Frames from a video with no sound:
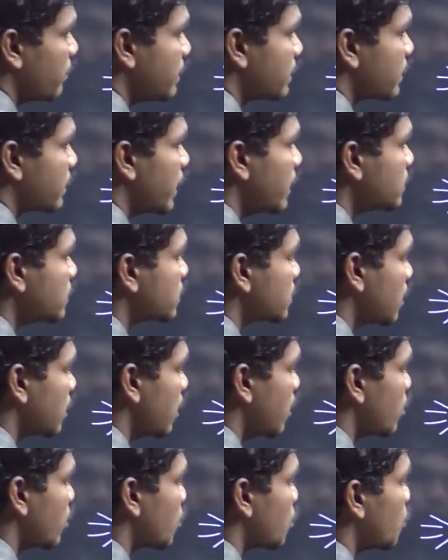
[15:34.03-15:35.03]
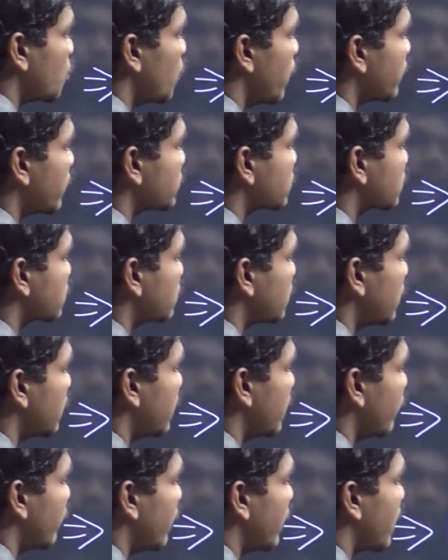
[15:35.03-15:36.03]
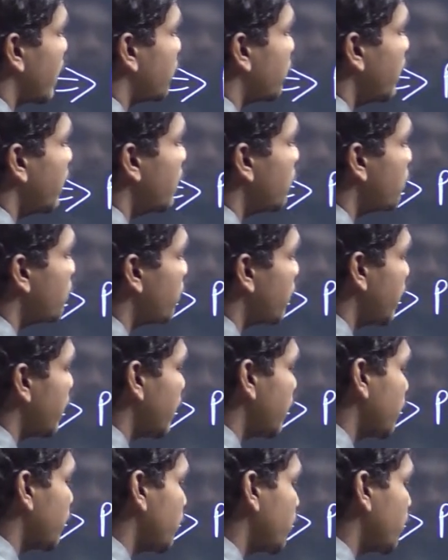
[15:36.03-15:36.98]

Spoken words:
be written as 2x divided by p.